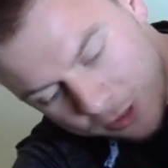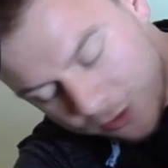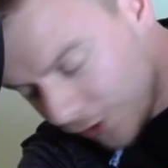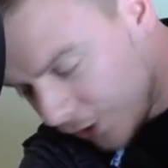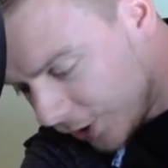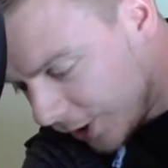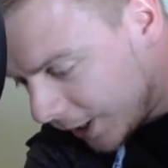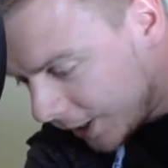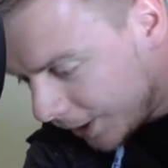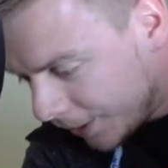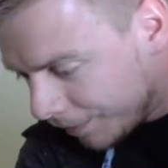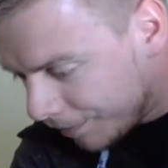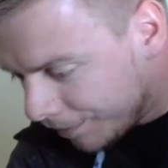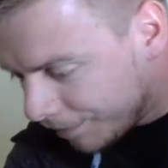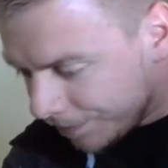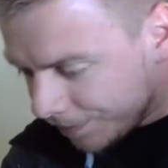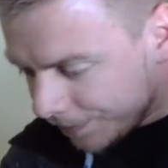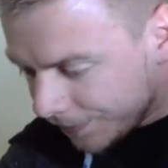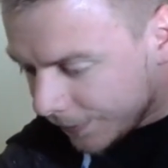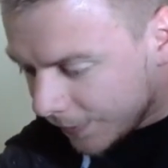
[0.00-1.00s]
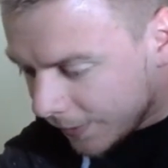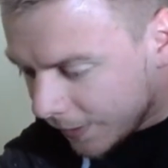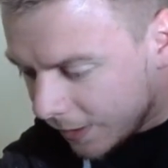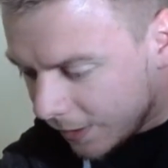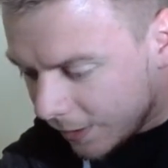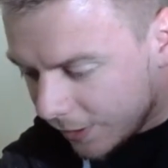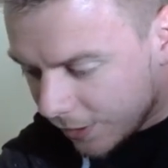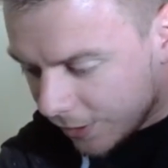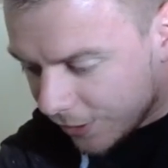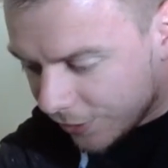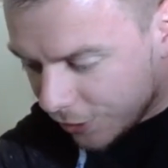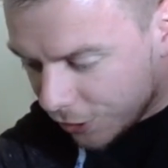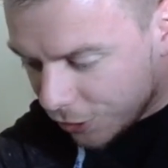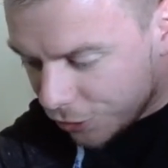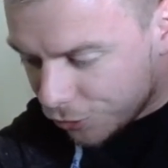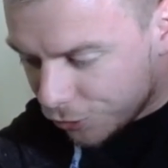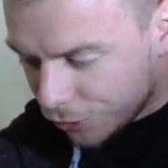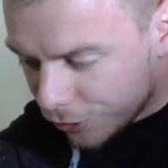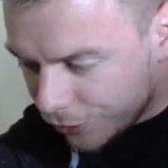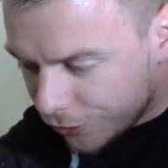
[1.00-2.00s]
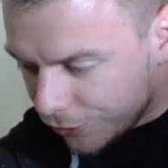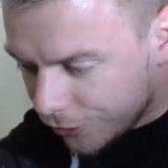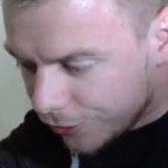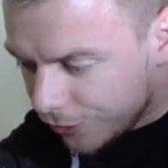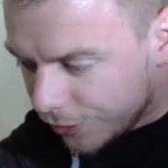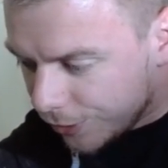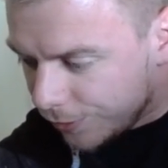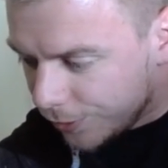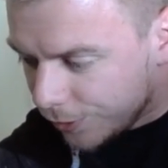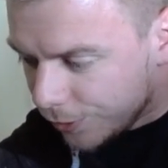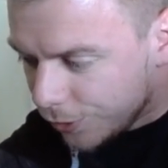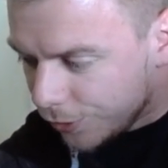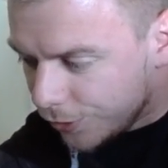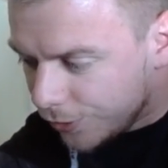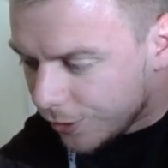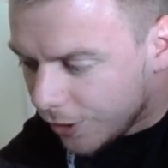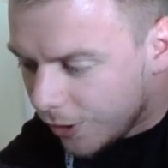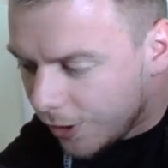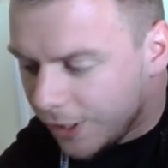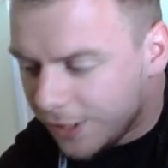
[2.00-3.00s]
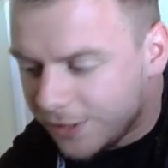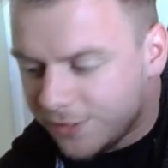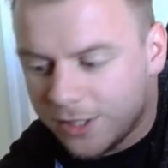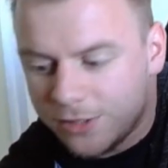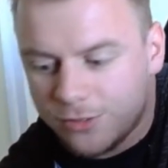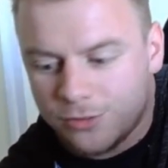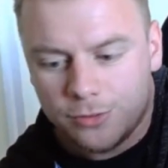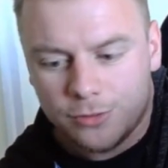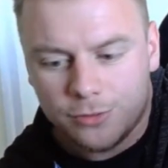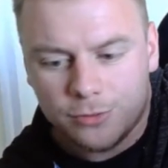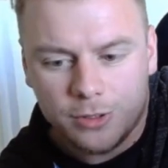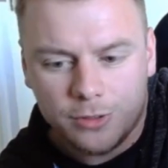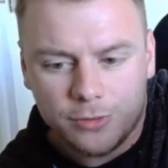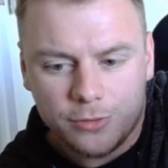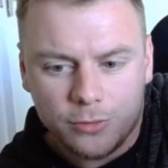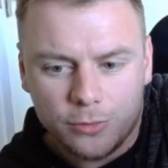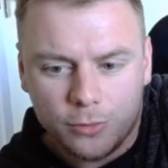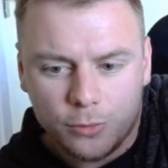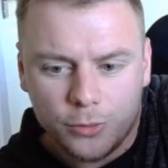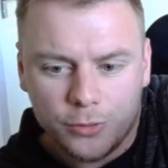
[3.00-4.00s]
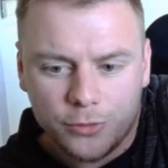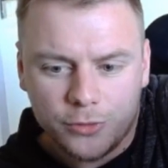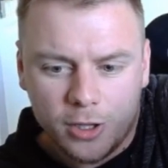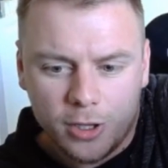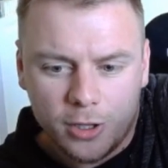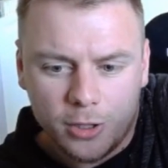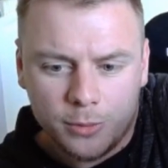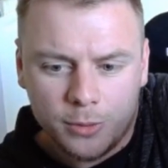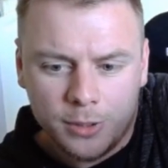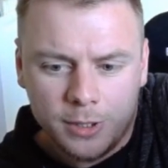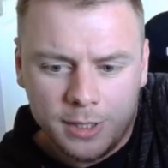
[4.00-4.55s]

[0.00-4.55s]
on it there's instructions if you're using the high tension springs there's also